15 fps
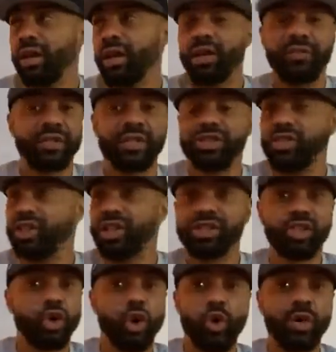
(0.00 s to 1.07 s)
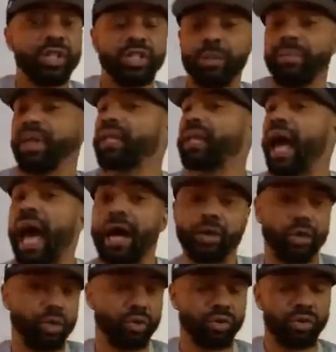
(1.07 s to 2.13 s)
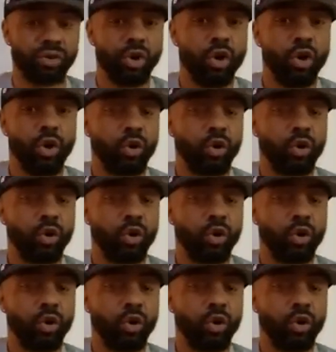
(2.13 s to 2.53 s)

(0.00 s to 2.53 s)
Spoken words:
if it's just going to McDonald's